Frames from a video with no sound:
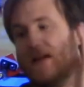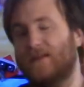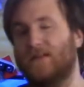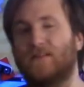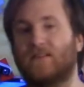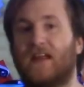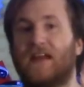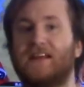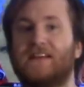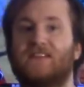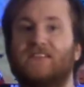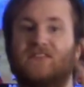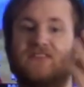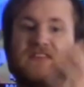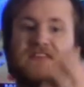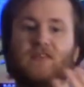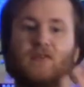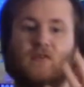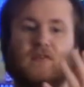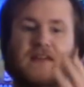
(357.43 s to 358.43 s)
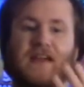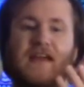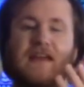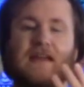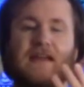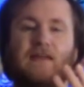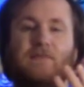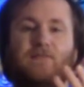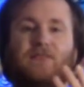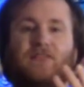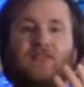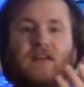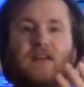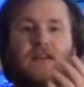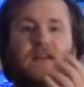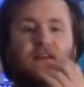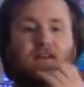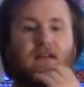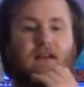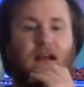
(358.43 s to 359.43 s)
like single games,
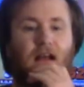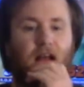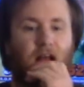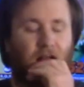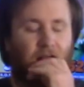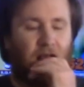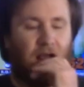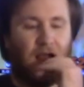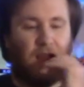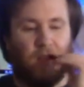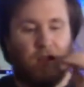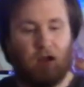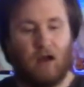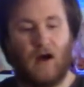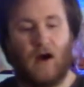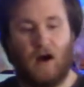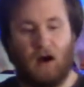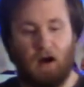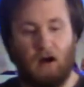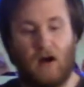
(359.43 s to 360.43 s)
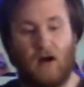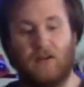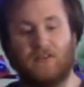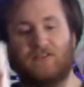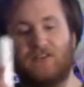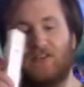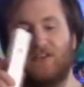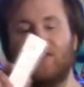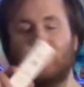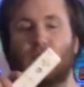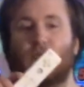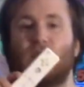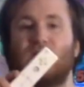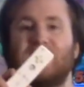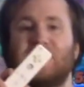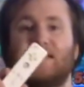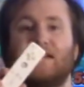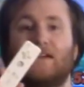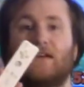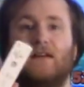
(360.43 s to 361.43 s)
onto your
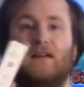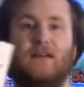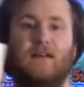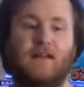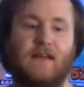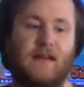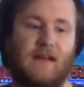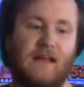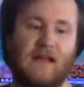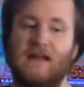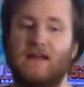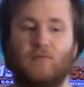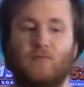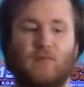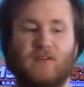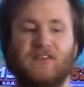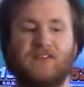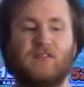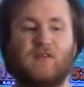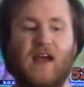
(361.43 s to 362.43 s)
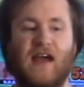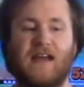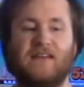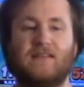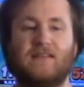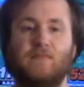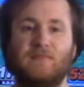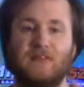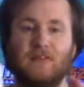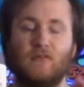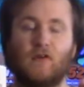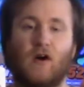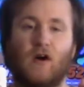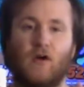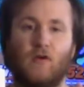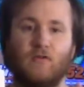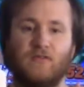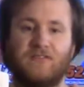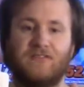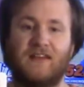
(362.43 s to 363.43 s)
Wii. And once you had you
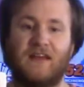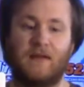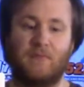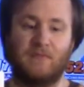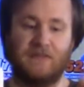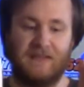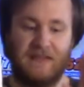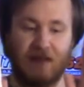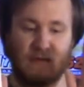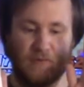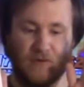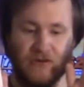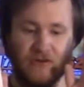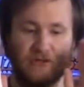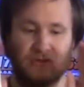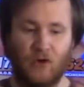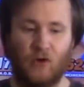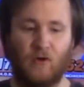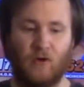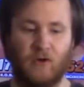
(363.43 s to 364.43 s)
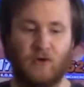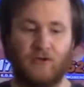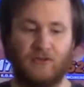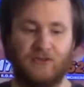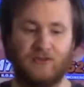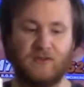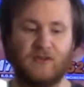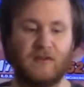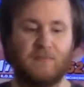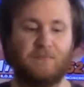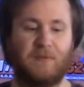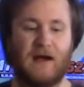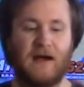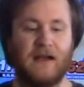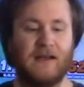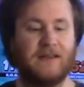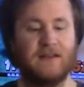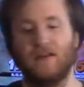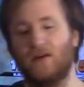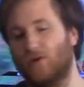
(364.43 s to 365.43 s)
owned them. They were yours. You could
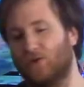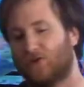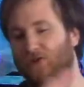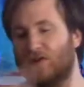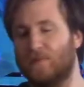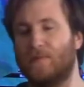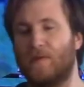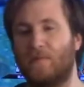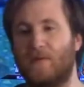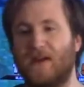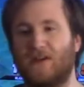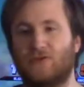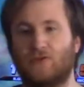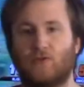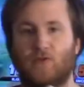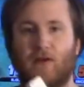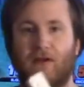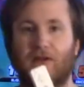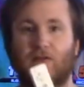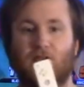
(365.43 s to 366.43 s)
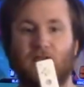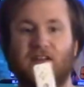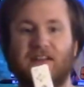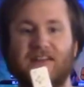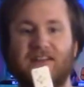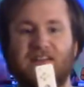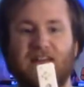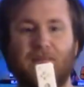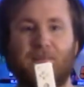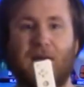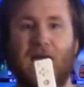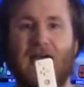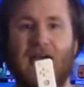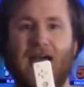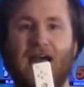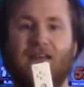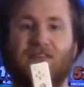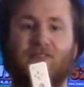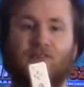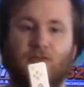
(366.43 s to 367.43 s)
buy, you know, Super Metroid or A Link to the
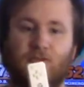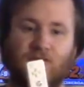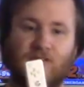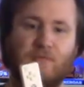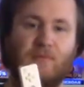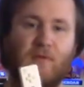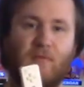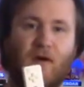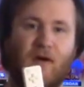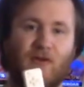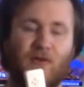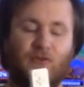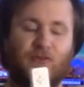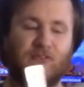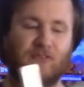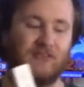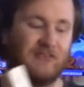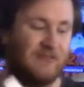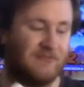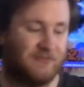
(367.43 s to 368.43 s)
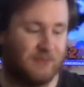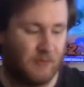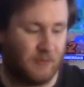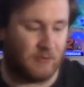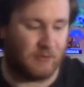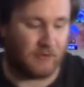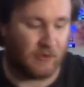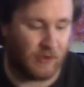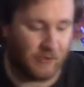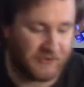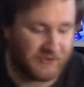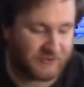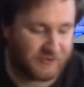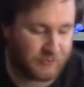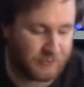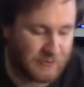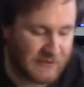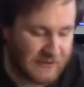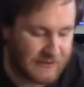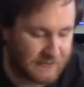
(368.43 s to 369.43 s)
Past or Super Mario 64, all this
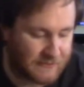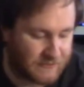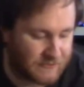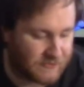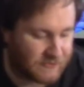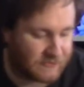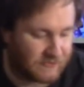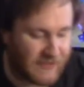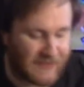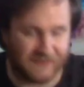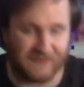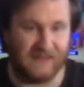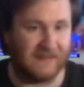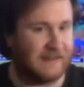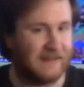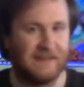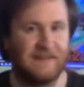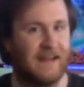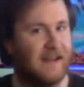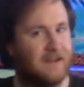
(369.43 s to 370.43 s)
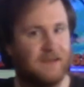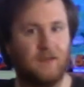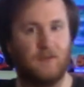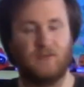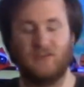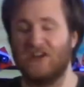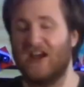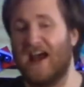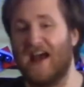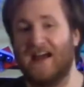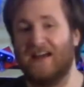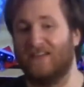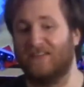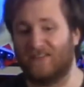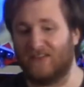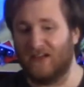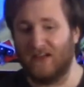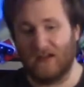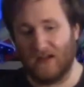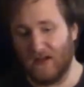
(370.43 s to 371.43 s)
great classic Nintendo
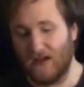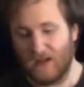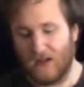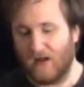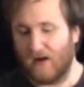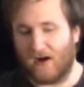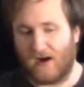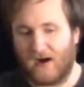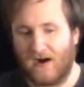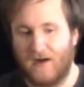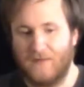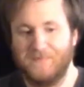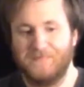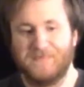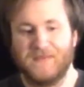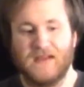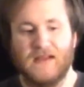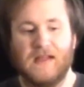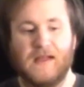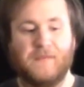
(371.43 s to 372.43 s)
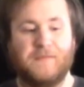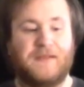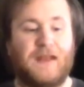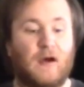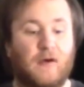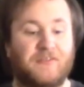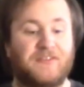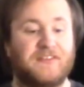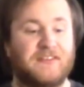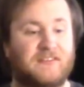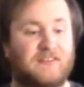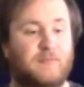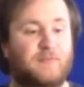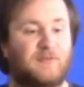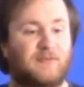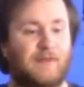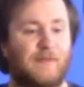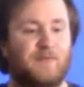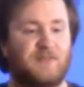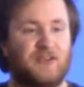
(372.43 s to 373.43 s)
jazz. Now with the
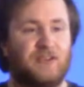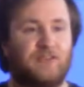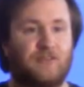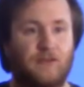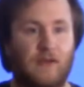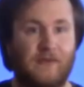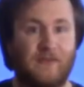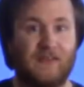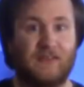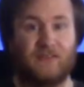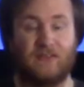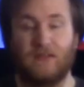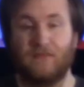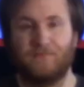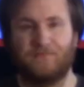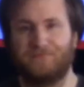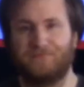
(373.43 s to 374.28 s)
subscription service,